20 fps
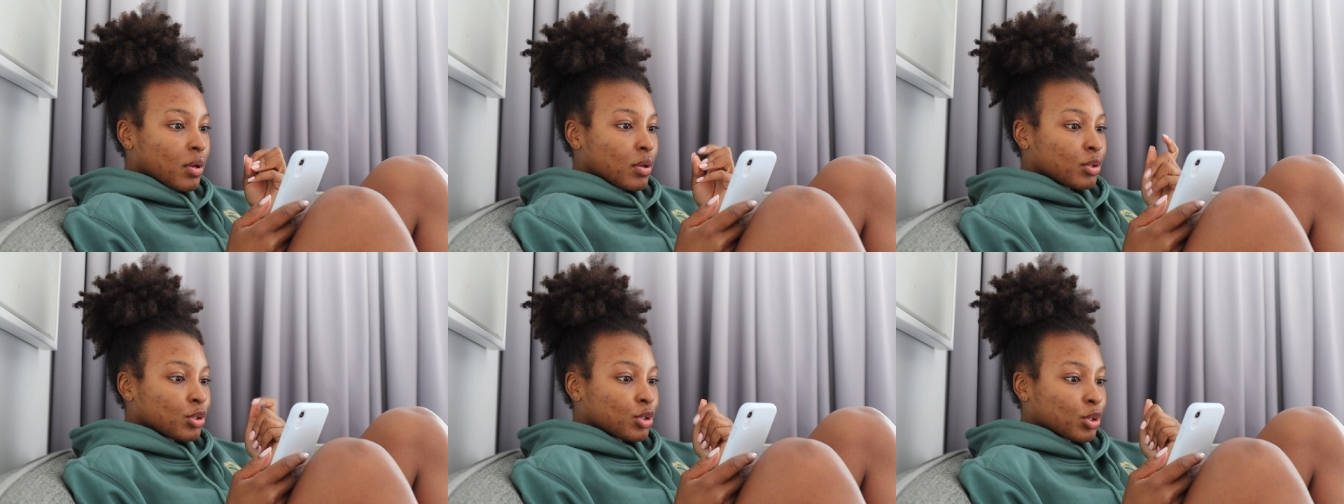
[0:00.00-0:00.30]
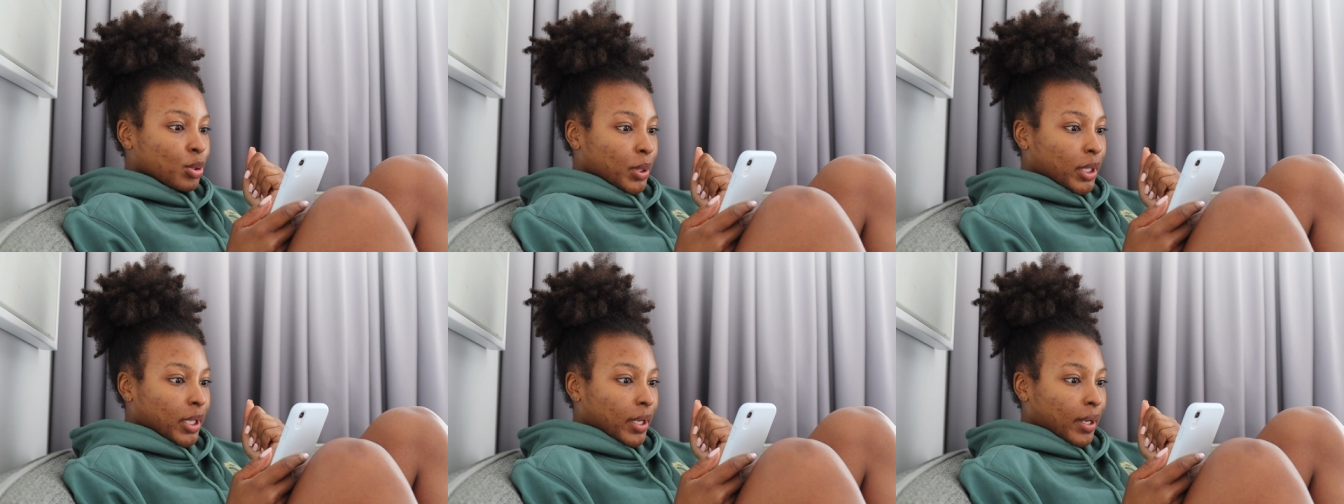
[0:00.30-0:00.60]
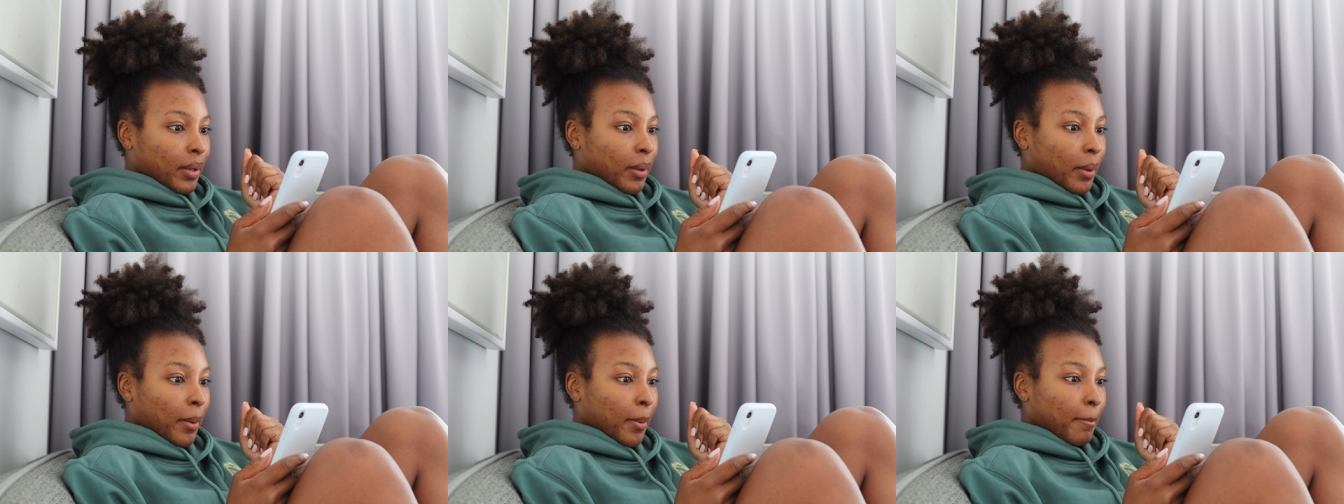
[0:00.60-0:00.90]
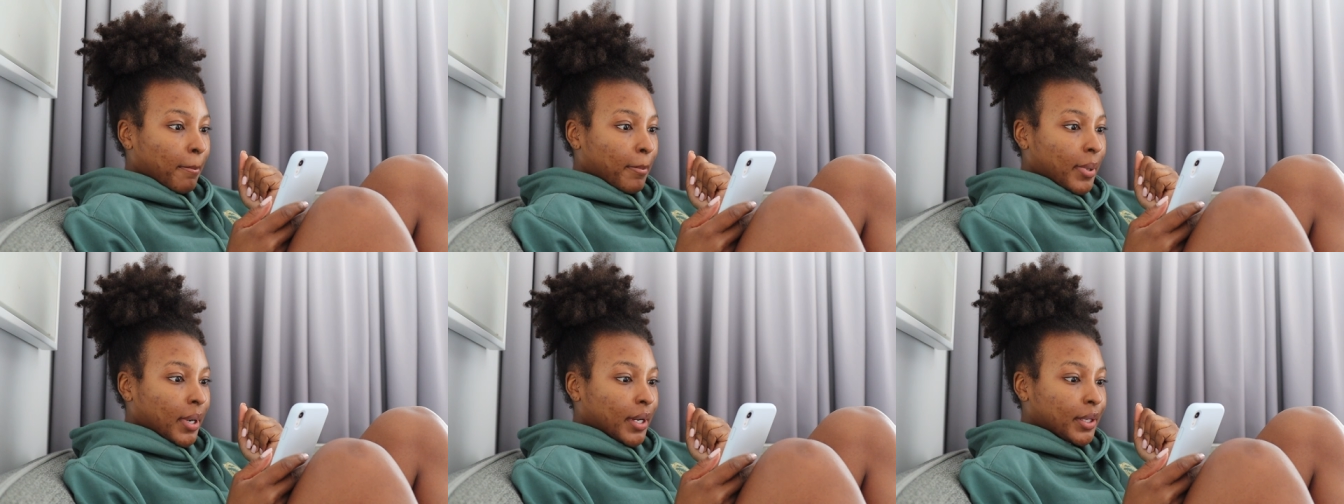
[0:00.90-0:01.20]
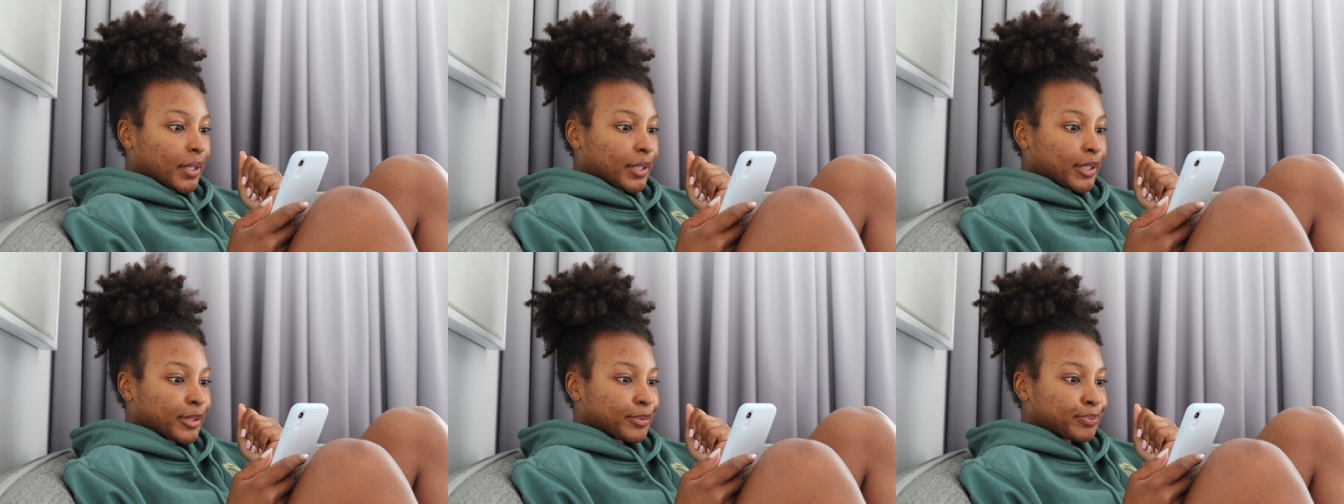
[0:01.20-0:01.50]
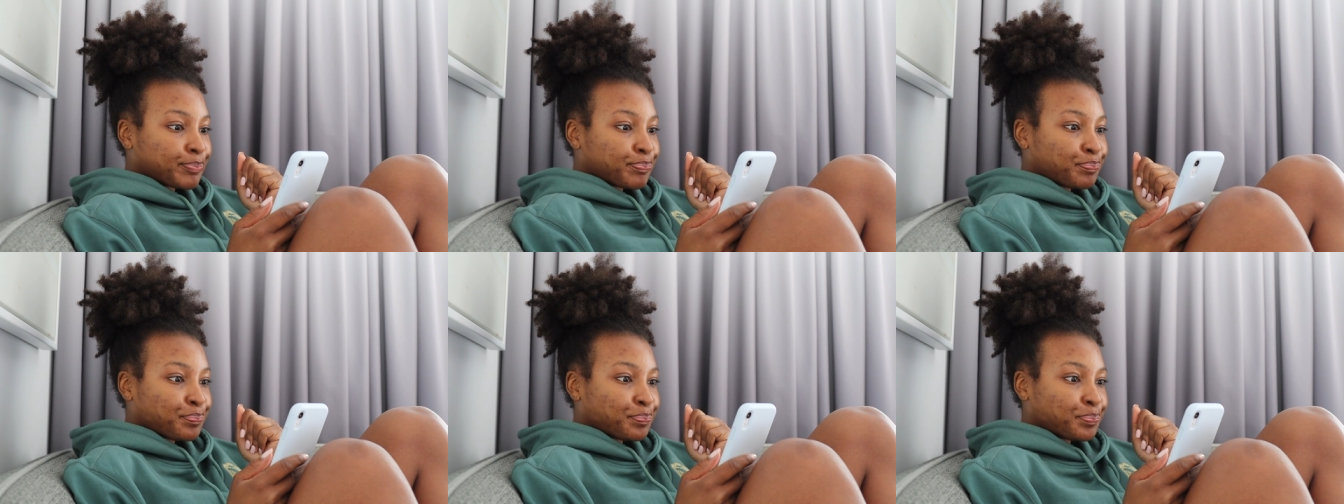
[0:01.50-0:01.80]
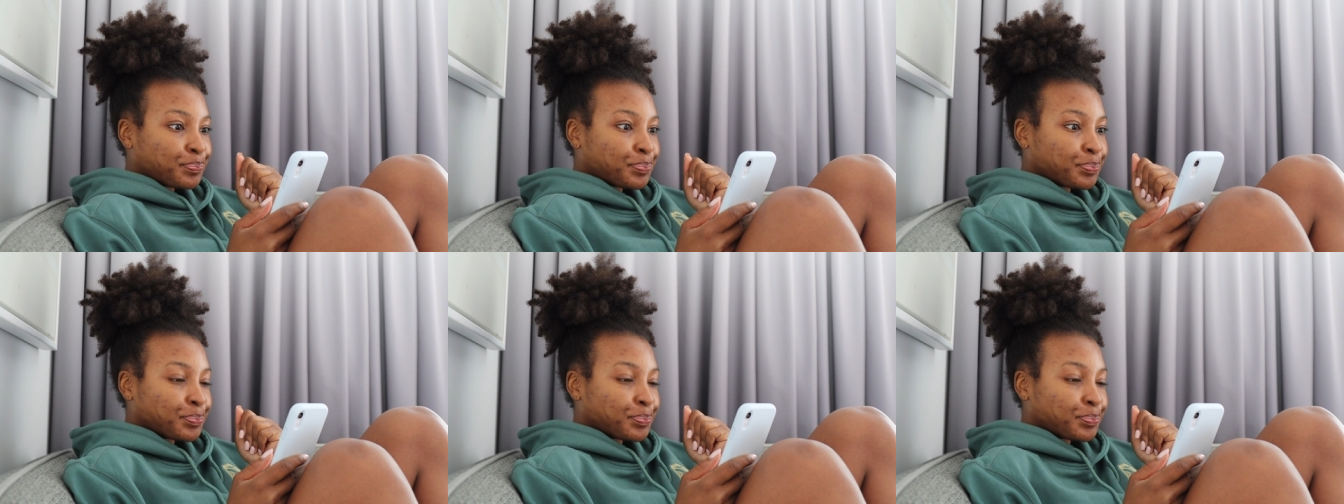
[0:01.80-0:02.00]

So yeah, but um,